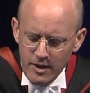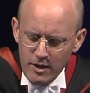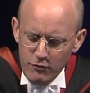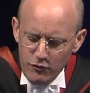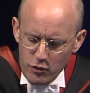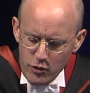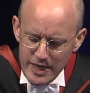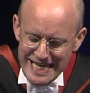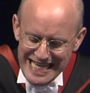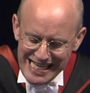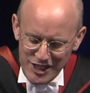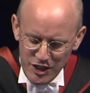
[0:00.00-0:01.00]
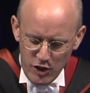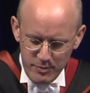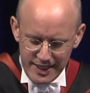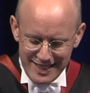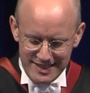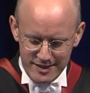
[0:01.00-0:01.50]
For
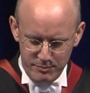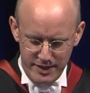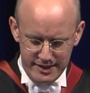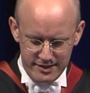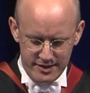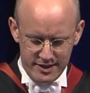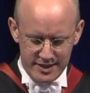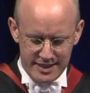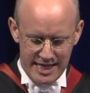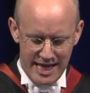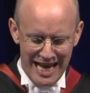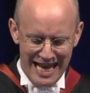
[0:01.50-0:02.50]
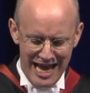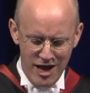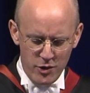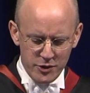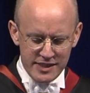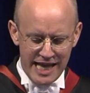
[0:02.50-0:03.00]
economic independence
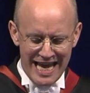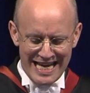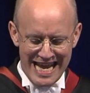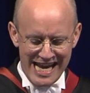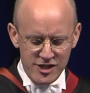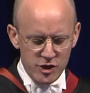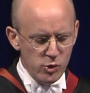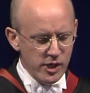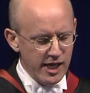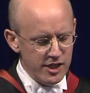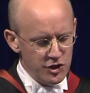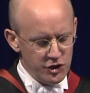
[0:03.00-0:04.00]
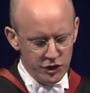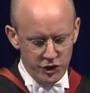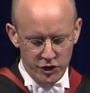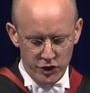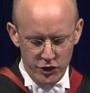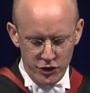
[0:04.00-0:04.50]
allows an education
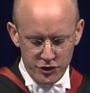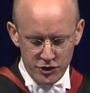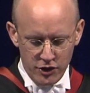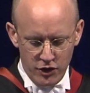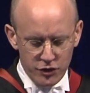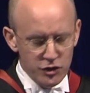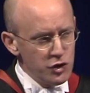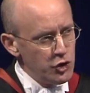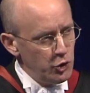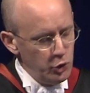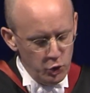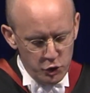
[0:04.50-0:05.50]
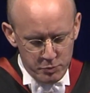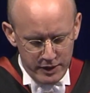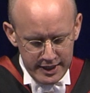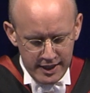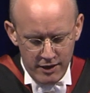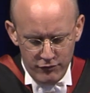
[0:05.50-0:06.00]
not controlled by
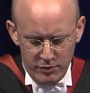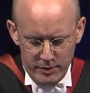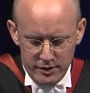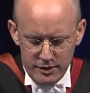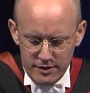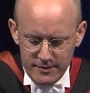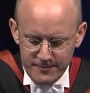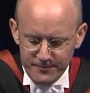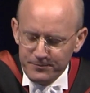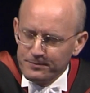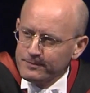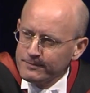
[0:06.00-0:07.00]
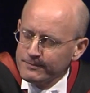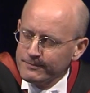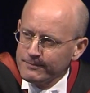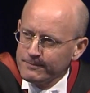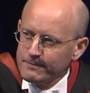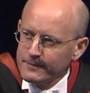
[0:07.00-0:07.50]
government.
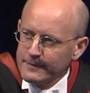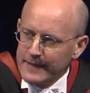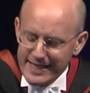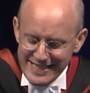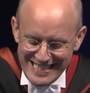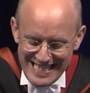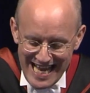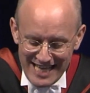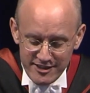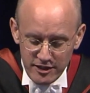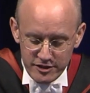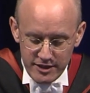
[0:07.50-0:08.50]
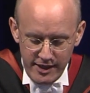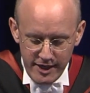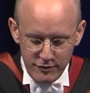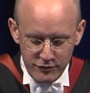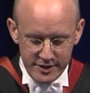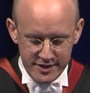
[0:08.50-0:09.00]
And in adult
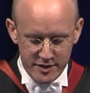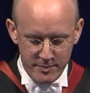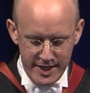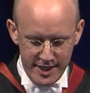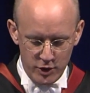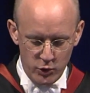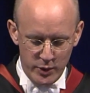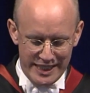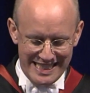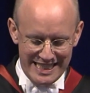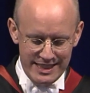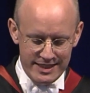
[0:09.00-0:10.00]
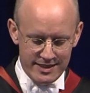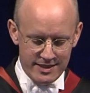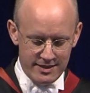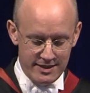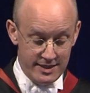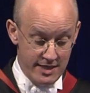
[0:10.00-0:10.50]
life, it's the man who
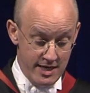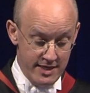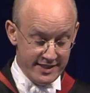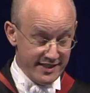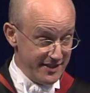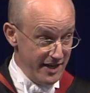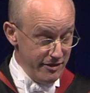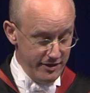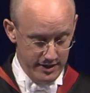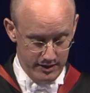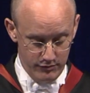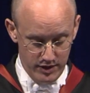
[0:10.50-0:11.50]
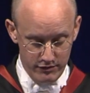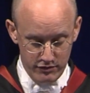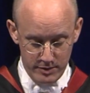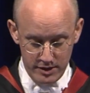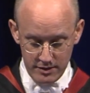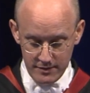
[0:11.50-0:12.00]
needs and asks nothing of
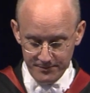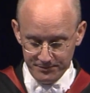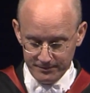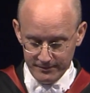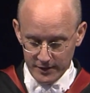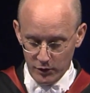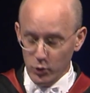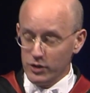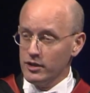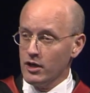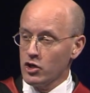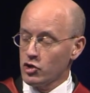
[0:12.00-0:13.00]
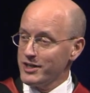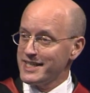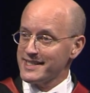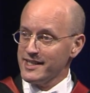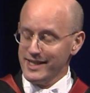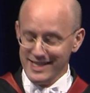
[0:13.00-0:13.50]
government who can
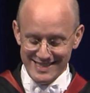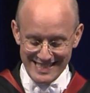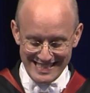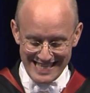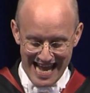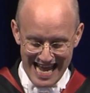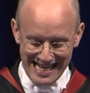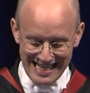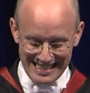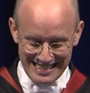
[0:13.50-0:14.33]
criticize its acts